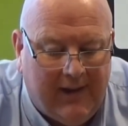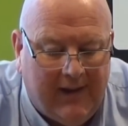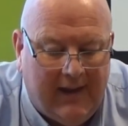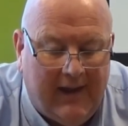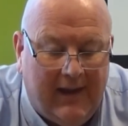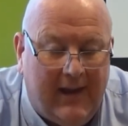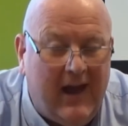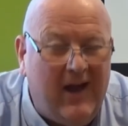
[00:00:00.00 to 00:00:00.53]

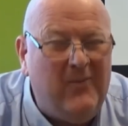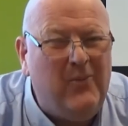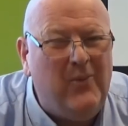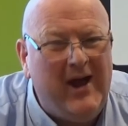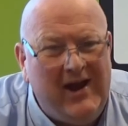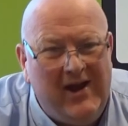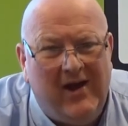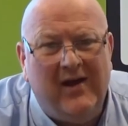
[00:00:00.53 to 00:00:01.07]
And
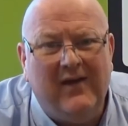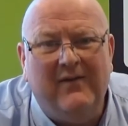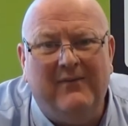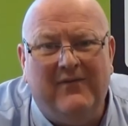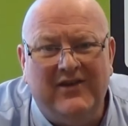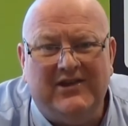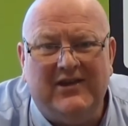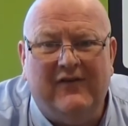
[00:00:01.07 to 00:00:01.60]
when I
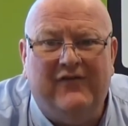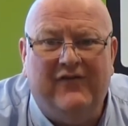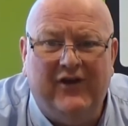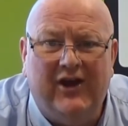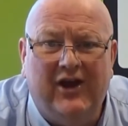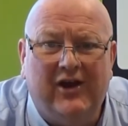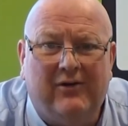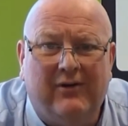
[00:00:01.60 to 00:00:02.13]
visit
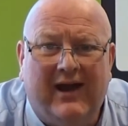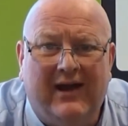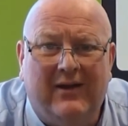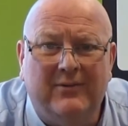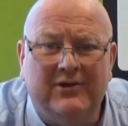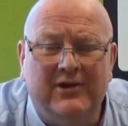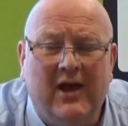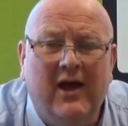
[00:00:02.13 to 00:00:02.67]

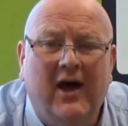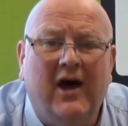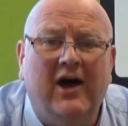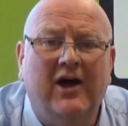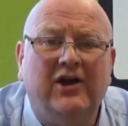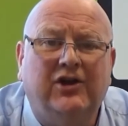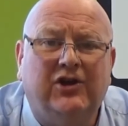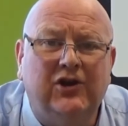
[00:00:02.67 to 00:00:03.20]
fairgrounds,
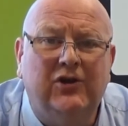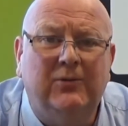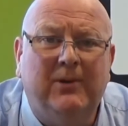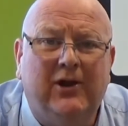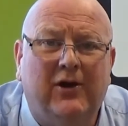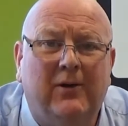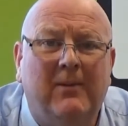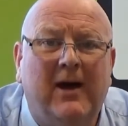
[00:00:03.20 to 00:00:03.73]
I do
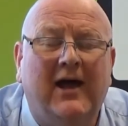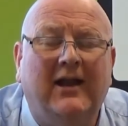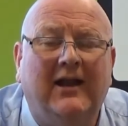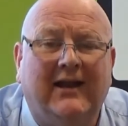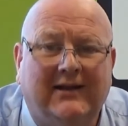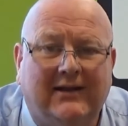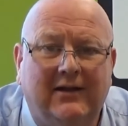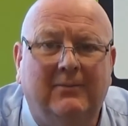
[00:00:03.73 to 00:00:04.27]
become a
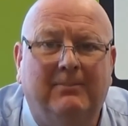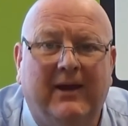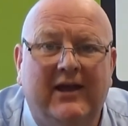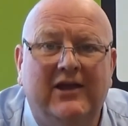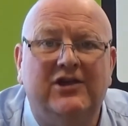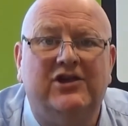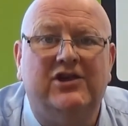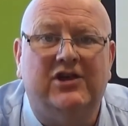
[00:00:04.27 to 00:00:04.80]
little
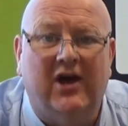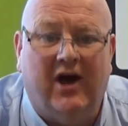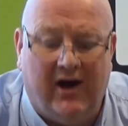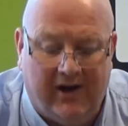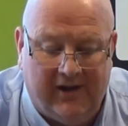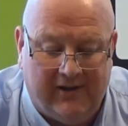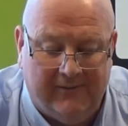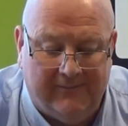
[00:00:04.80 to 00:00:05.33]
bit
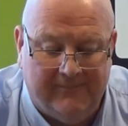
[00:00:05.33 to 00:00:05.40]
shy.